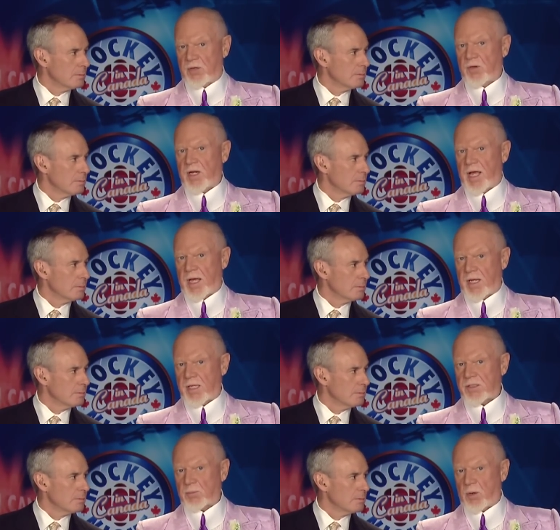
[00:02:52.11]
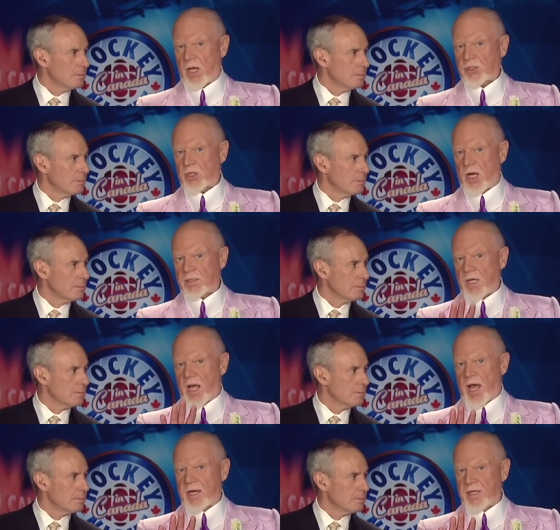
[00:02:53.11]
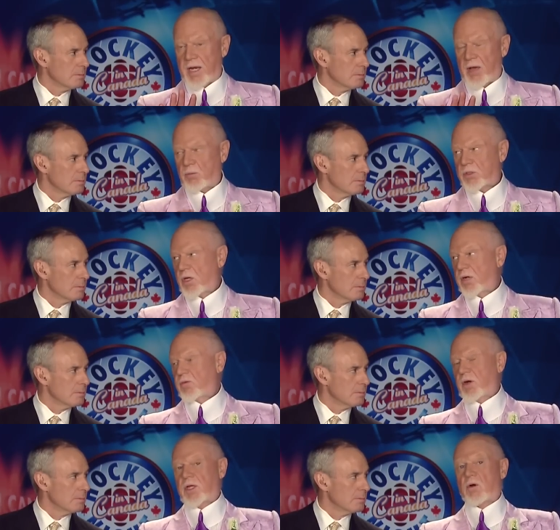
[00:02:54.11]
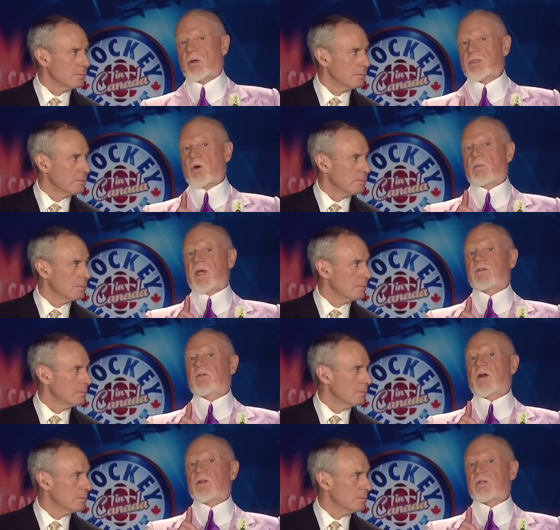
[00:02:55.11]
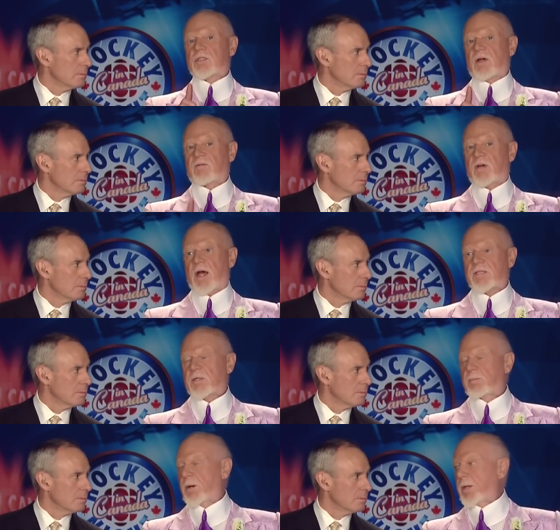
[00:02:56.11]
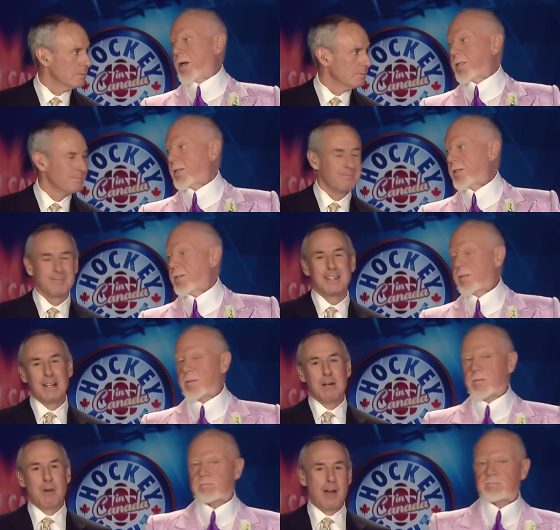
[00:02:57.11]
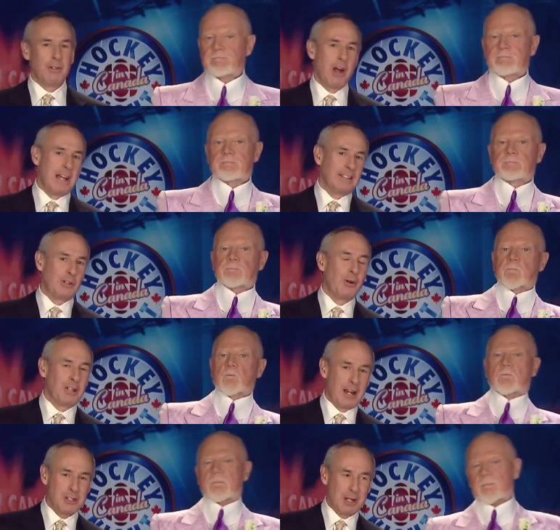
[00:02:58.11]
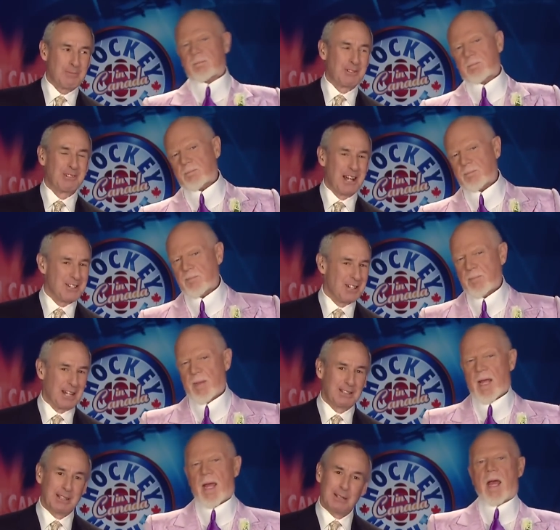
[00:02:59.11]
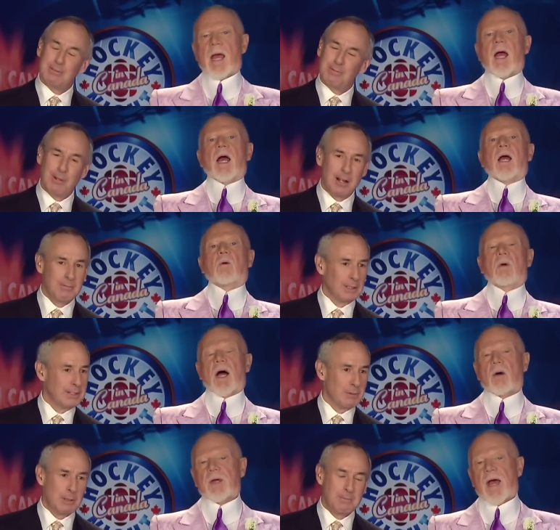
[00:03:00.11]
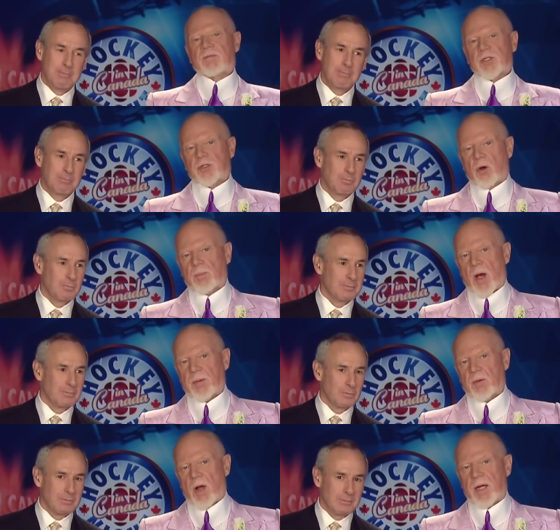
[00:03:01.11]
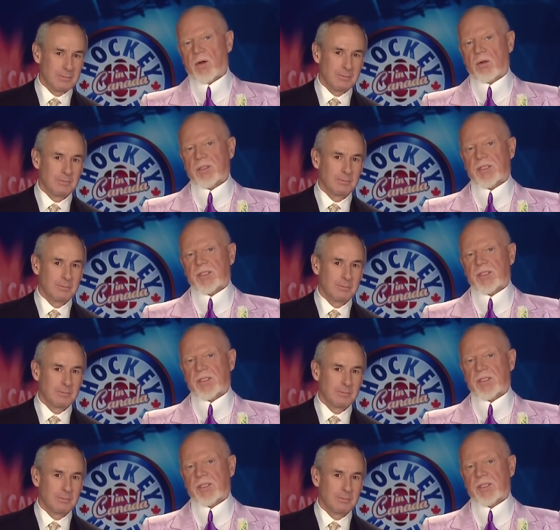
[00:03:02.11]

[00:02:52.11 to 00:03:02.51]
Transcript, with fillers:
Speaker 1: even. He had hits and blocked shots, and he didn't have was on for any goals. Don't make fun of those tough guys. They're pretty good.
Speaker 2: Bobby Ryan, the goal that I slept through last night.
Speaker 1: Uh, well, we have to show up Bobby Ryan Owen